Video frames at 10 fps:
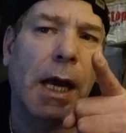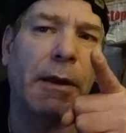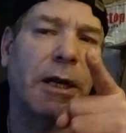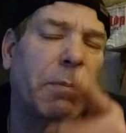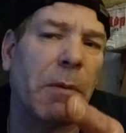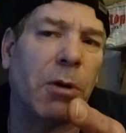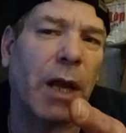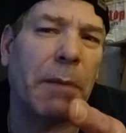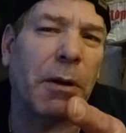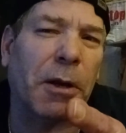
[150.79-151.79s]
And these people
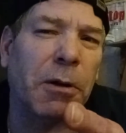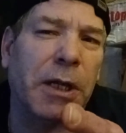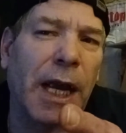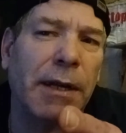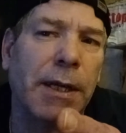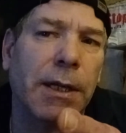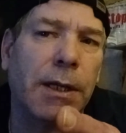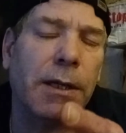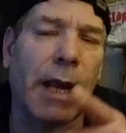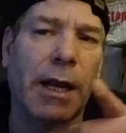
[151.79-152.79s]
claim that they're
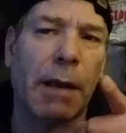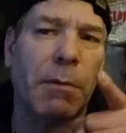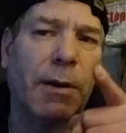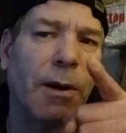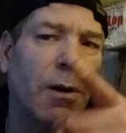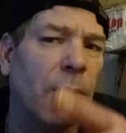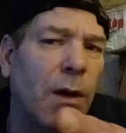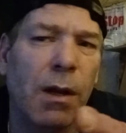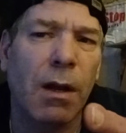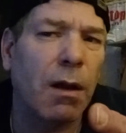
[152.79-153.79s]
dentists. They claim that they're
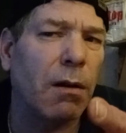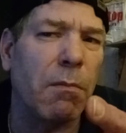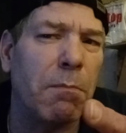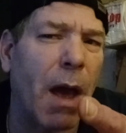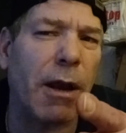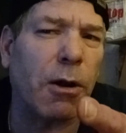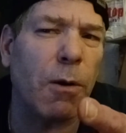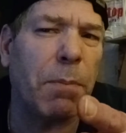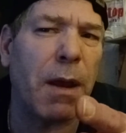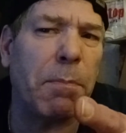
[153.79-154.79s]

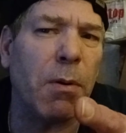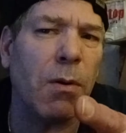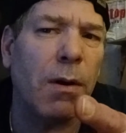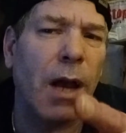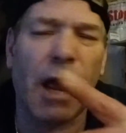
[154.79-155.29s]
medical people.